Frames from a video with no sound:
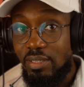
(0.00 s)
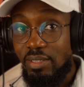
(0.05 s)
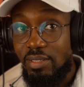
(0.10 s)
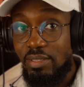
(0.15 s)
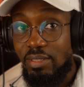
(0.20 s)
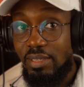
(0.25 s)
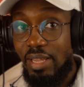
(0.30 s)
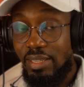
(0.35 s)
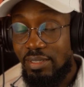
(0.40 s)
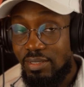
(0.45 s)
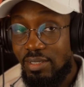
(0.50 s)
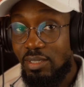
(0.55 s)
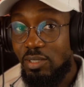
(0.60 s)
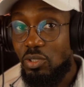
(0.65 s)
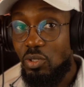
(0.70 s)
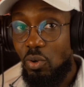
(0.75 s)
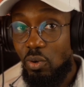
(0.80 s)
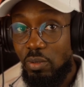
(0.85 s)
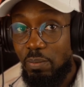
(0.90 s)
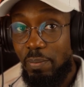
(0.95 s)
That's the
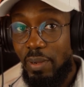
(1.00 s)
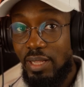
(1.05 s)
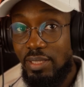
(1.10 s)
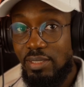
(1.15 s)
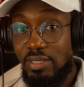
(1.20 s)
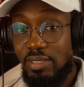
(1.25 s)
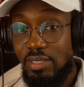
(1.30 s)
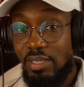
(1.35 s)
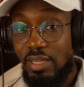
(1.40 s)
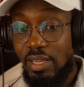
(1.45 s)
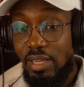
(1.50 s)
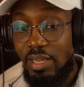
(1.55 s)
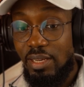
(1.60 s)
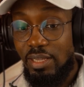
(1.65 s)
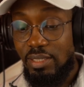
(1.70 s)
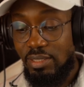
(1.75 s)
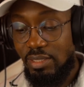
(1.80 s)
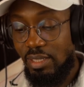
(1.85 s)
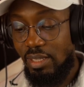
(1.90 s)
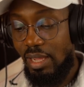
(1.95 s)
third party.
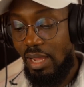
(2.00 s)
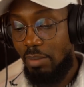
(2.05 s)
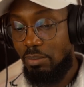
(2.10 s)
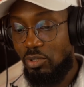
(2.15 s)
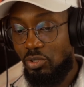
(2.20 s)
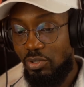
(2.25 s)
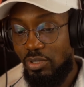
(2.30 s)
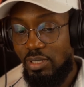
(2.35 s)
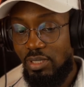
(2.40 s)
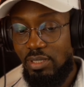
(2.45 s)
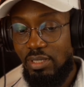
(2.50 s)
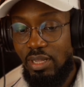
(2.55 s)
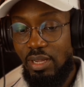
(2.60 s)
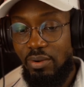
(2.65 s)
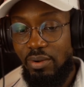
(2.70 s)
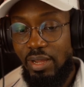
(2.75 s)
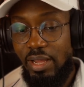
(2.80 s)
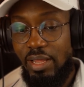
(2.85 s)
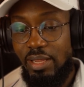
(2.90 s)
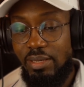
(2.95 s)
Let's say I'm trading
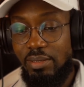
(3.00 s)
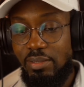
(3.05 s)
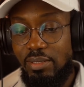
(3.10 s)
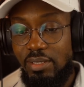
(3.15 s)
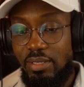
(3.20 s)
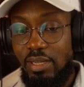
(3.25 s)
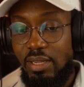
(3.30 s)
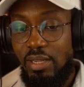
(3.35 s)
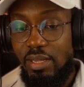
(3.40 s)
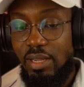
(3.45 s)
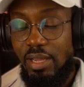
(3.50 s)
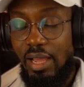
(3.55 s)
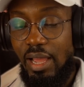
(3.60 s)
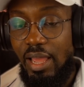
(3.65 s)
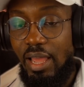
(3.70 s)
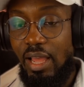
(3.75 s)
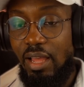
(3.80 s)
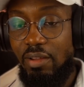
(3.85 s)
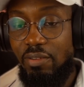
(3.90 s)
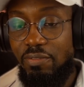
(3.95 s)
now and I
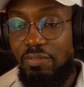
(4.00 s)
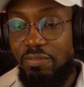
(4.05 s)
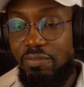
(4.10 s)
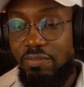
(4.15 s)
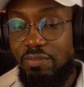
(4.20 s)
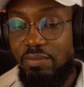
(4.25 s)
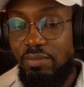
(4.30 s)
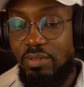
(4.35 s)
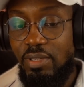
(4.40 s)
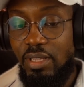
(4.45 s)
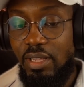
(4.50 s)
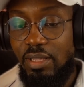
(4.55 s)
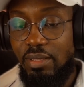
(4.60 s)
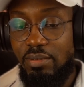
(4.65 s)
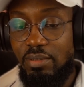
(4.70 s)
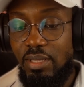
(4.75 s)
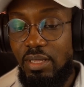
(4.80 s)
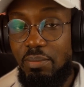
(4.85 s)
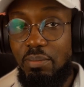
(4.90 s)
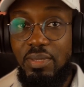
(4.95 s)
have
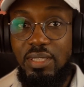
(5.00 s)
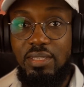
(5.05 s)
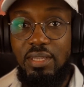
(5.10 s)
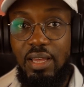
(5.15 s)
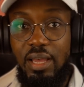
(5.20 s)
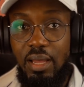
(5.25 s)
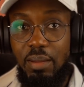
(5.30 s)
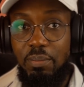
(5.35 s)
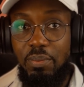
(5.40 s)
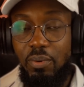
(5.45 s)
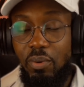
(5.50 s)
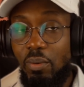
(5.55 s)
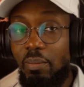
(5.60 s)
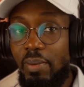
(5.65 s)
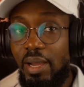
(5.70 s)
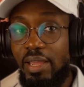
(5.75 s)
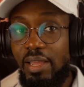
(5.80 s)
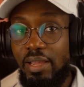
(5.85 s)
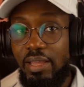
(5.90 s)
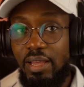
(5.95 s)
a mishap on
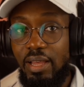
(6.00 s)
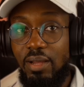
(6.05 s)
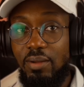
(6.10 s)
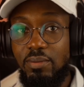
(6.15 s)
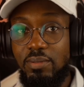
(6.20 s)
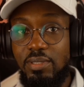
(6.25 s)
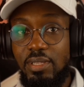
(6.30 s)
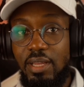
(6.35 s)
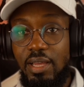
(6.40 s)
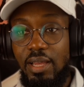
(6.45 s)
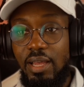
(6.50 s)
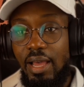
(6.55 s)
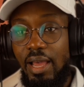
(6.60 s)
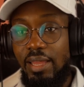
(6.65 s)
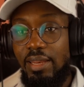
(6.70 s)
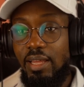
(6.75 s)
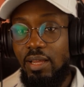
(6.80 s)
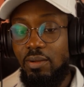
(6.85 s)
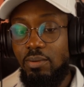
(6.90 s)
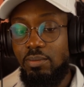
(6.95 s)
my account. I
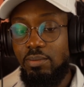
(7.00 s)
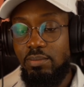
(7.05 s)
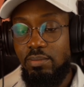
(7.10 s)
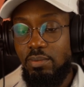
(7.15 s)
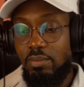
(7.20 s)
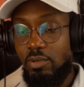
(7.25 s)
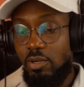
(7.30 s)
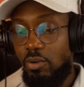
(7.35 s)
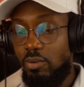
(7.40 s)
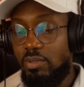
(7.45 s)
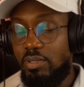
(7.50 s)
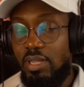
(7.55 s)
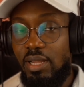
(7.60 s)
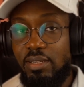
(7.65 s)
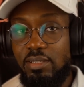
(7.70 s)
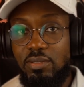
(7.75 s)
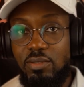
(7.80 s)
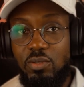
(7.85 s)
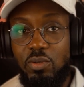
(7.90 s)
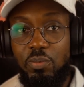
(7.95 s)
now
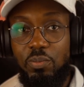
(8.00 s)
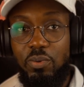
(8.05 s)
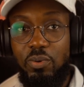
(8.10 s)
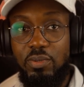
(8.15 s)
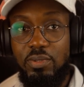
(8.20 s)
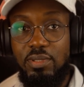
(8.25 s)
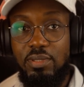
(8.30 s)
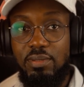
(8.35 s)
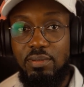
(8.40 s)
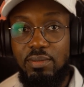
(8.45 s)
contact support.